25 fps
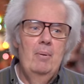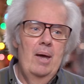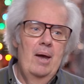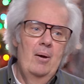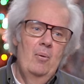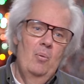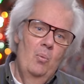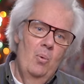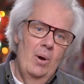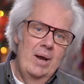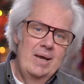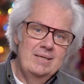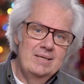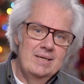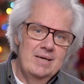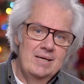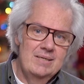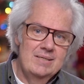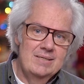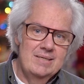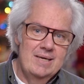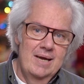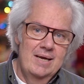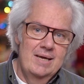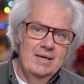and wait
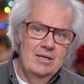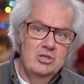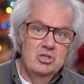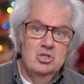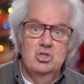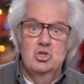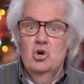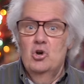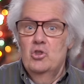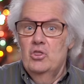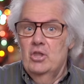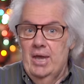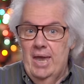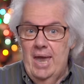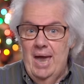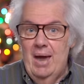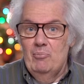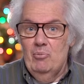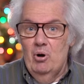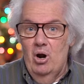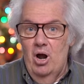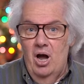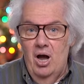10 seconds, turn the camera